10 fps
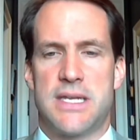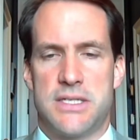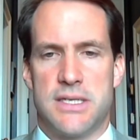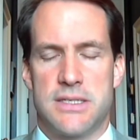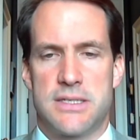
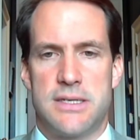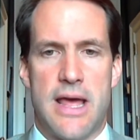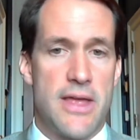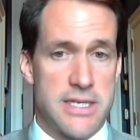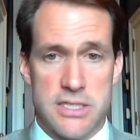citizens.
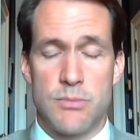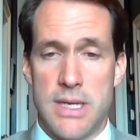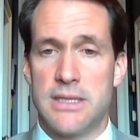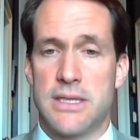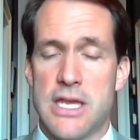Now, that doesn't
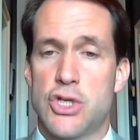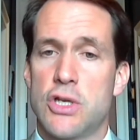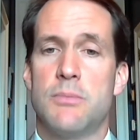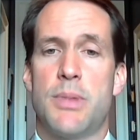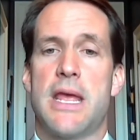mean that they
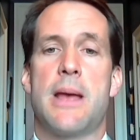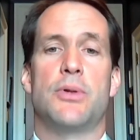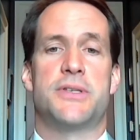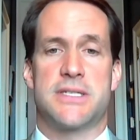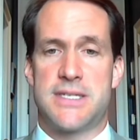shouldn't be
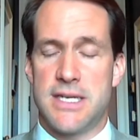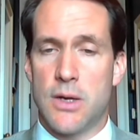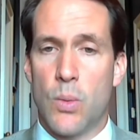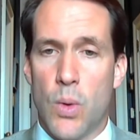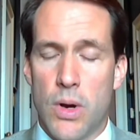able to
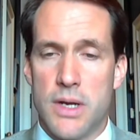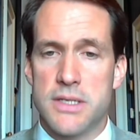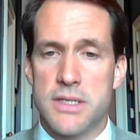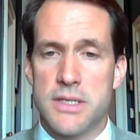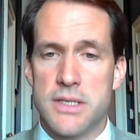seek a
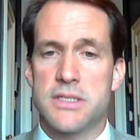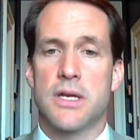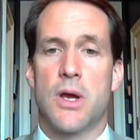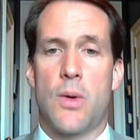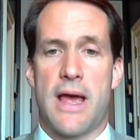warrant to
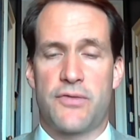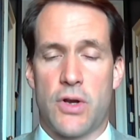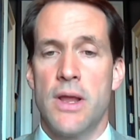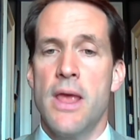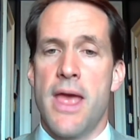go
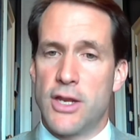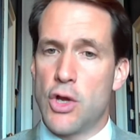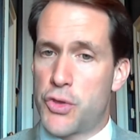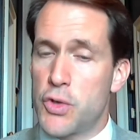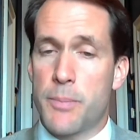after and
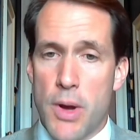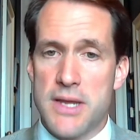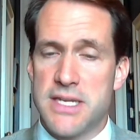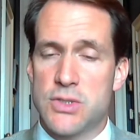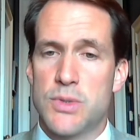go through the
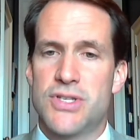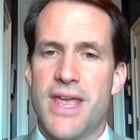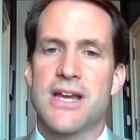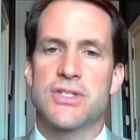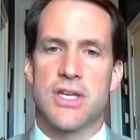process which
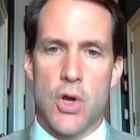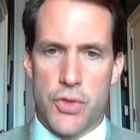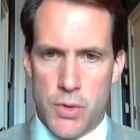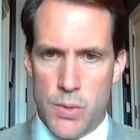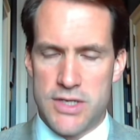they actually
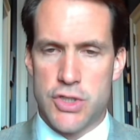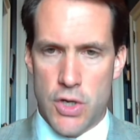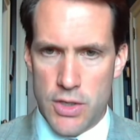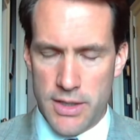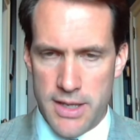go through
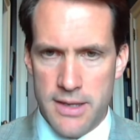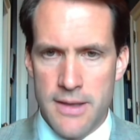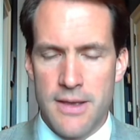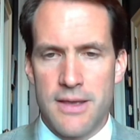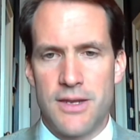
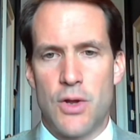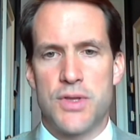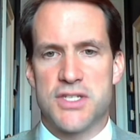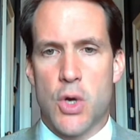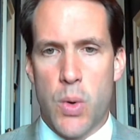internally,
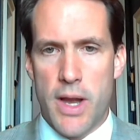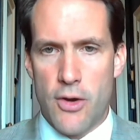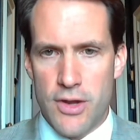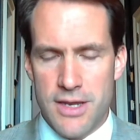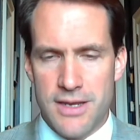this
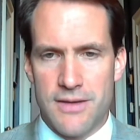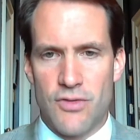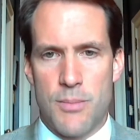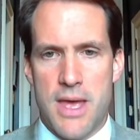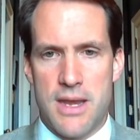querying
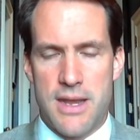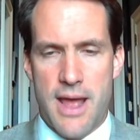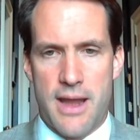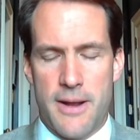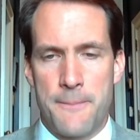of the
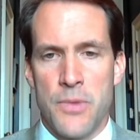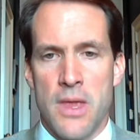metadata.